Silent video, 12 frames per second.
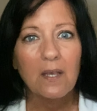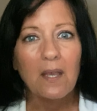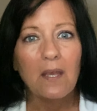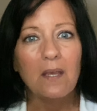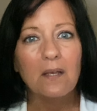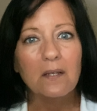
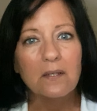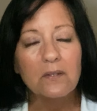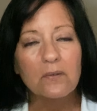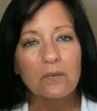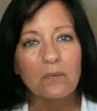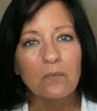And
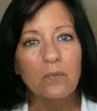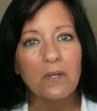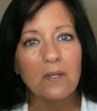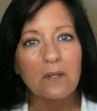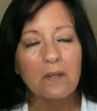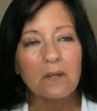
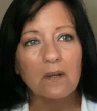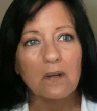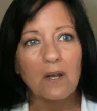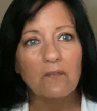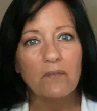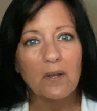when
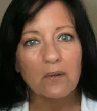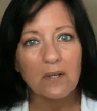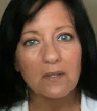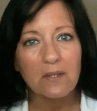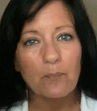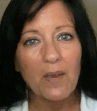I found
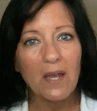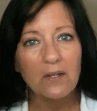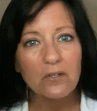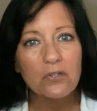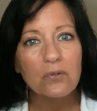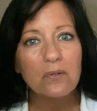out the
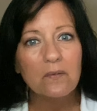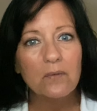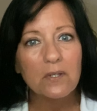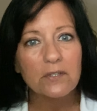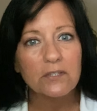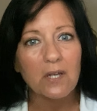magnitude of
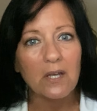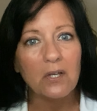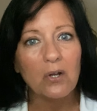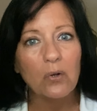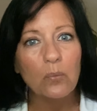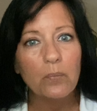this, I
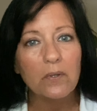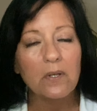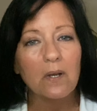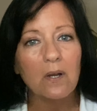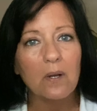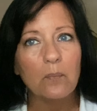opened
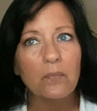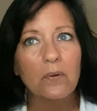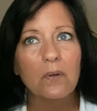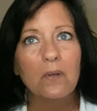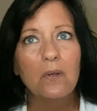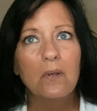up
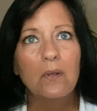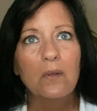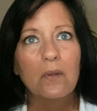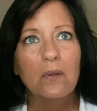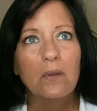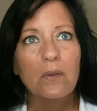
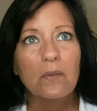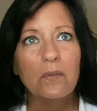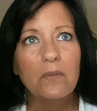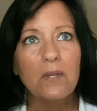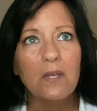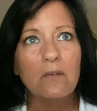
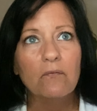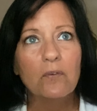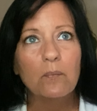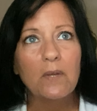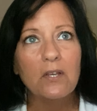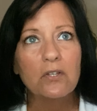the
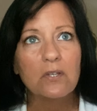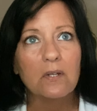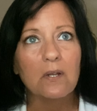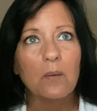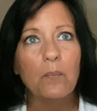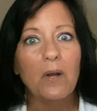
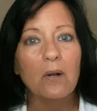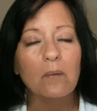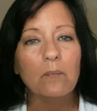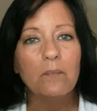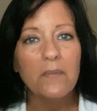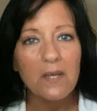information
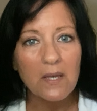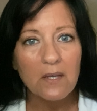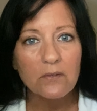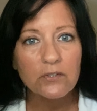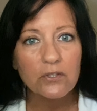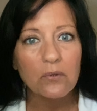about me
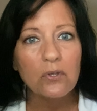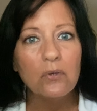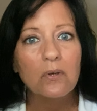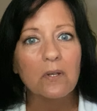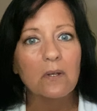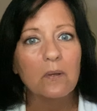so you
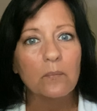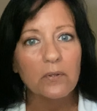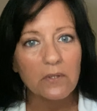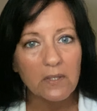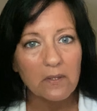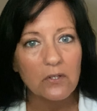can
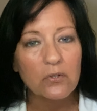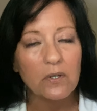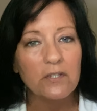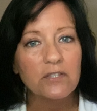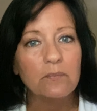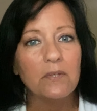completely
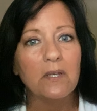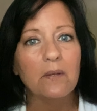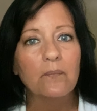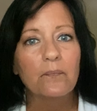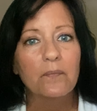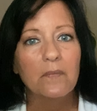trace me
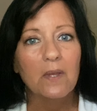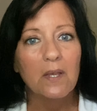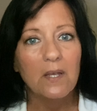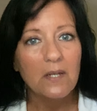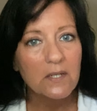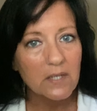
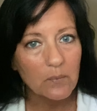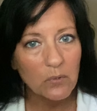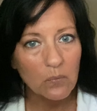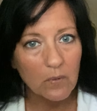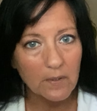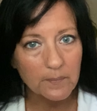anytime you
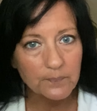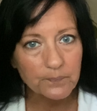want.